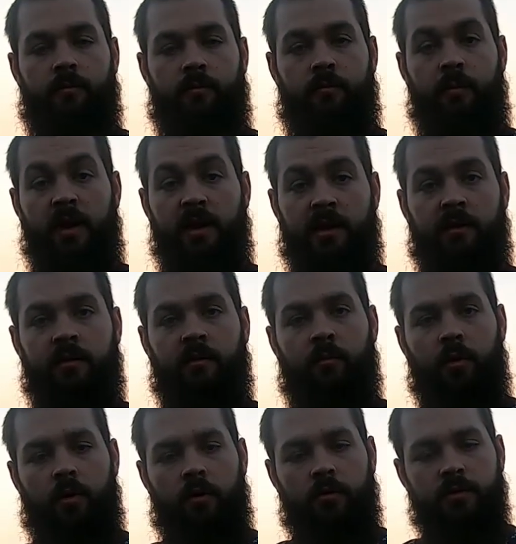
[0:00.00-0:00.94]
making the
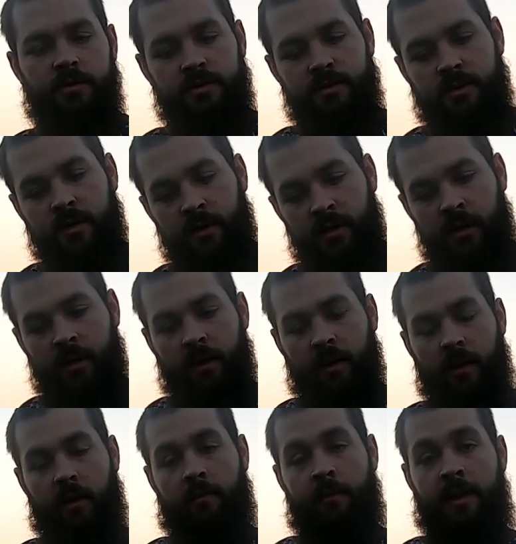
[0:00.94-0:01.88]
bows,
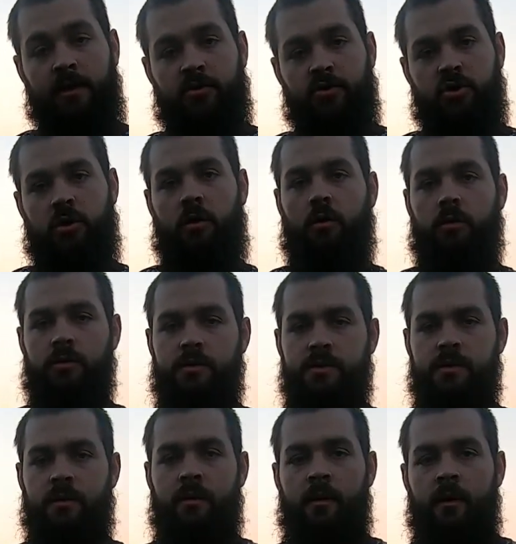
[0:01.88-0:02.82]
and that shows.